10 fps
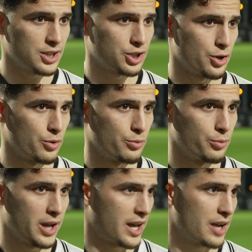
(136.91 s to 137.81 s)
So
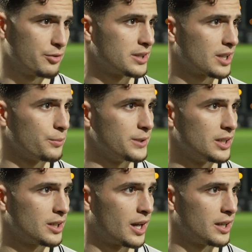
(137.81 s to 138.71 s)
we had everything we needed.